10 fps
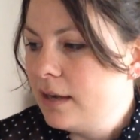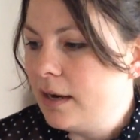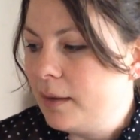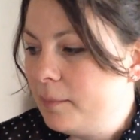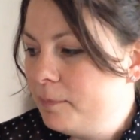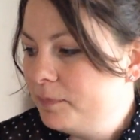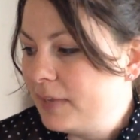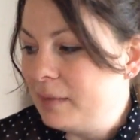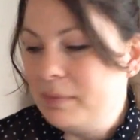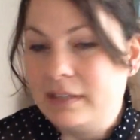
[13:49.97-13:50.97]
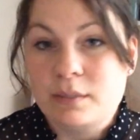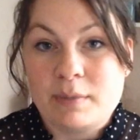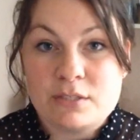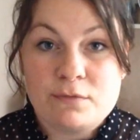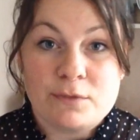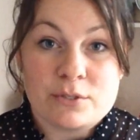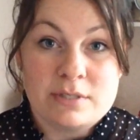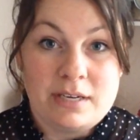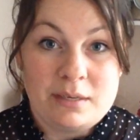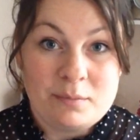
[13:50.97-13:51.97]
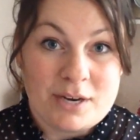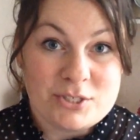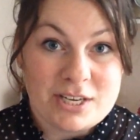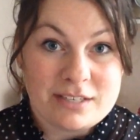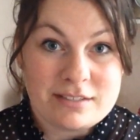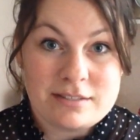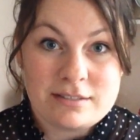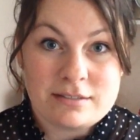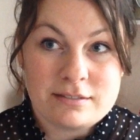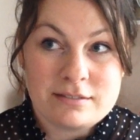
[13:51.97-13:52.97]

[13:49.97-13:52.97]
I made them as first knitting projects.